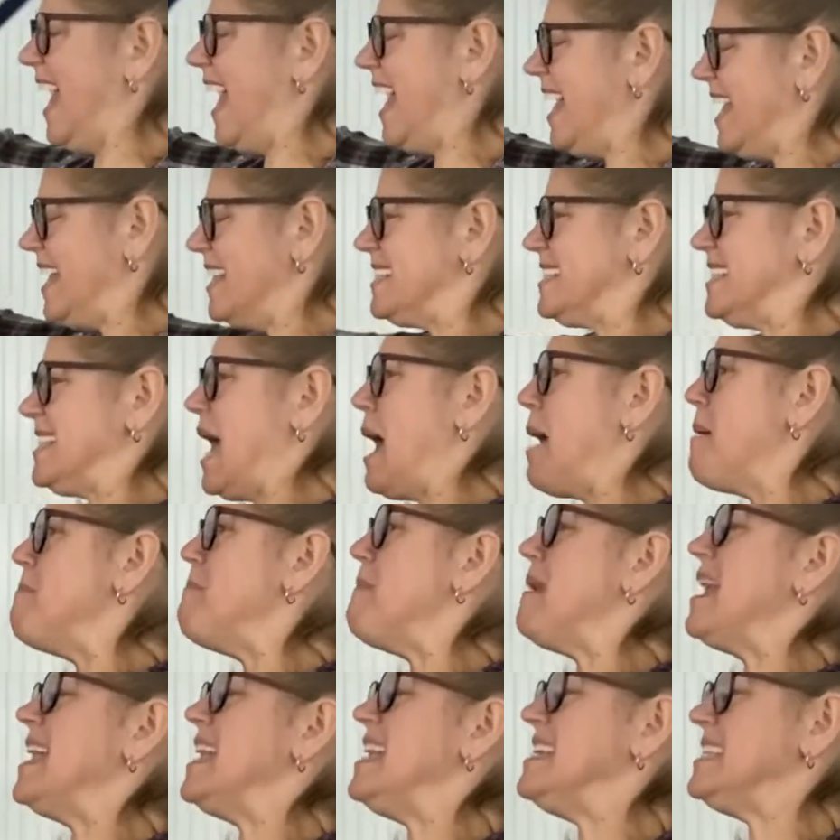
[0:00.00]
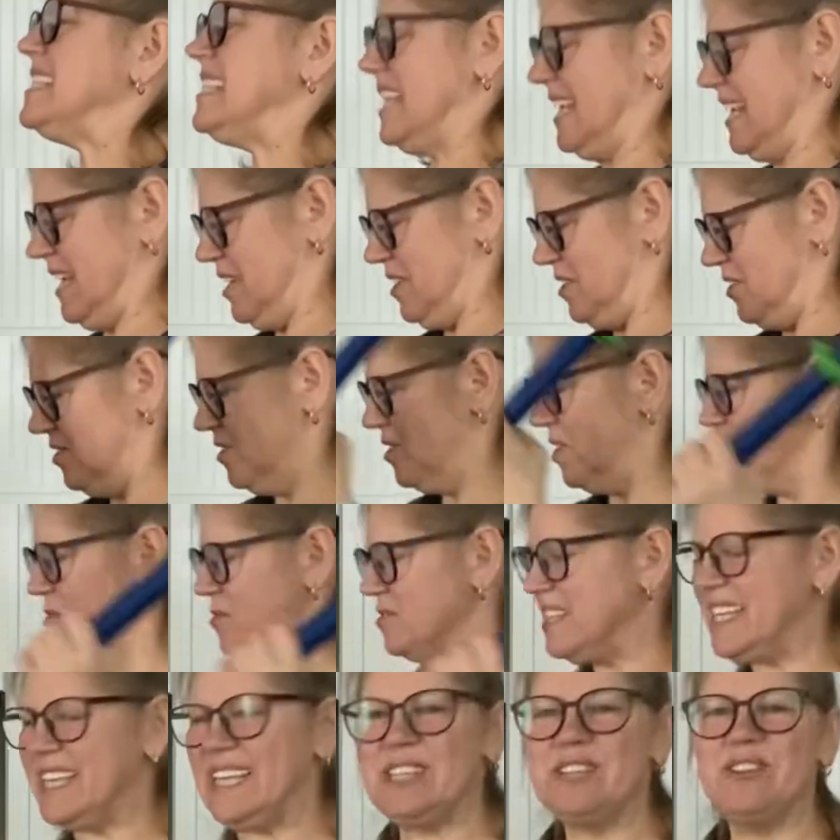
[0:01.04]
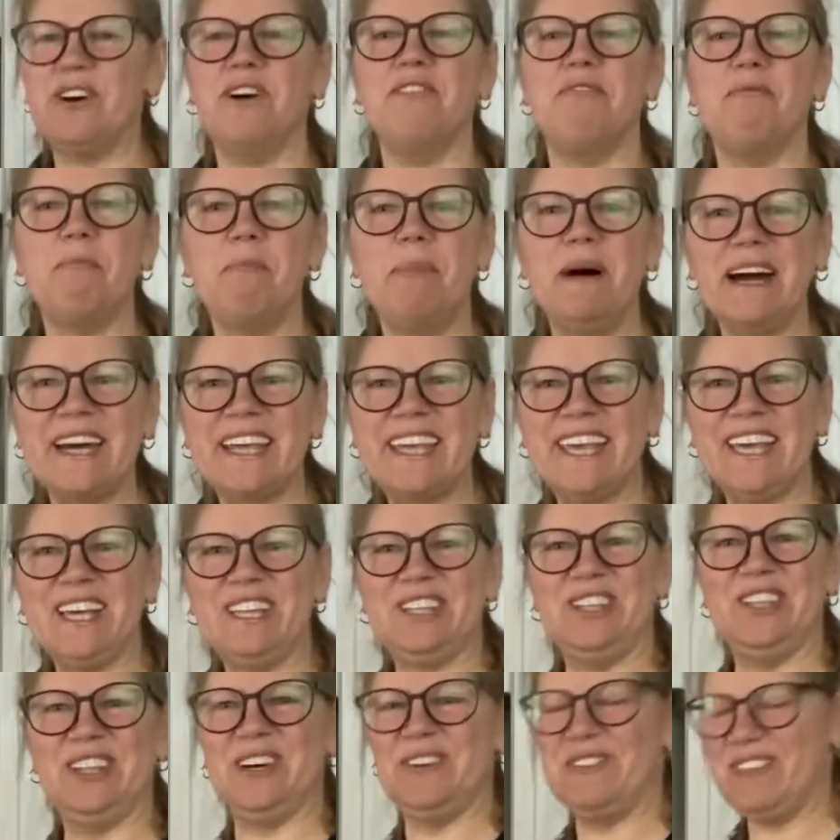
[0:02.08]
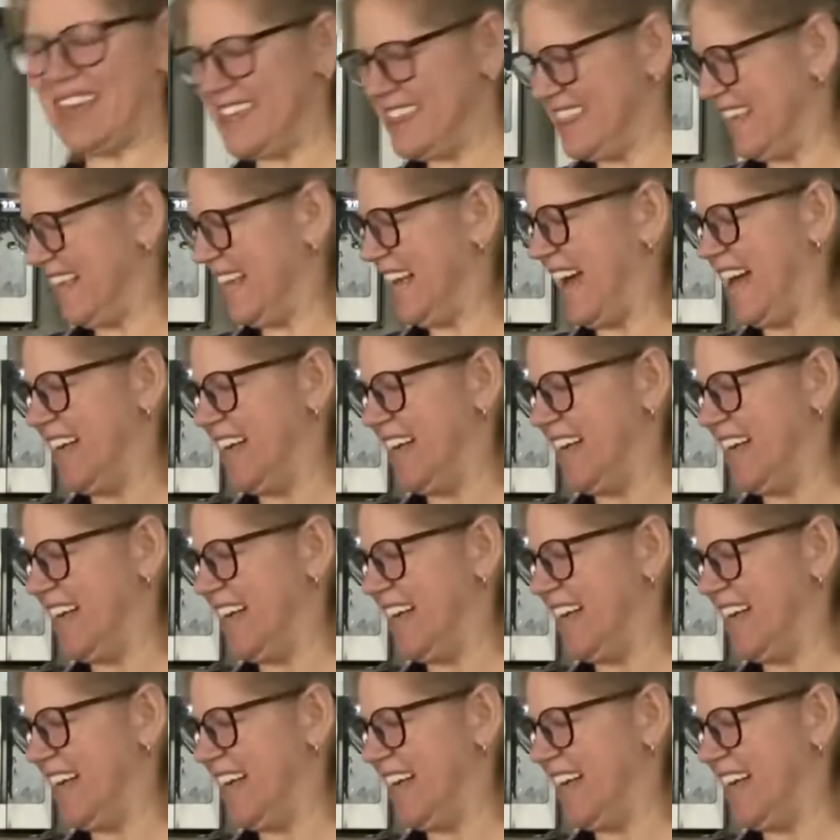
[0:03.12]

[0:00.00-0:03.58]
It's amazing. No need of bucket, no nothing.